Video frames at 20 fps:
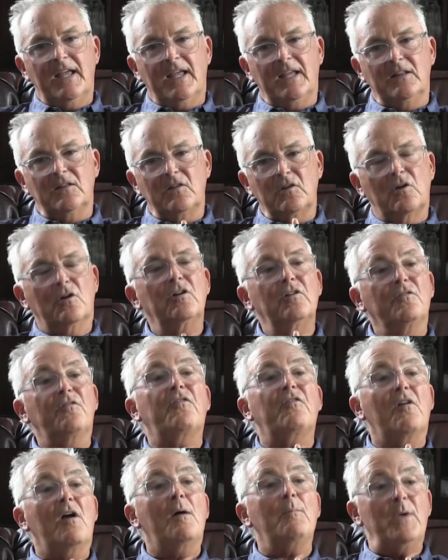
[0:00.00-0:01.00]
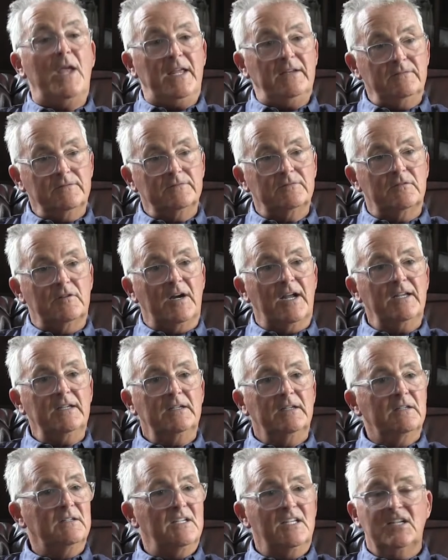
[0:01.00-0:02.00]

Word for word: and learn from it, right?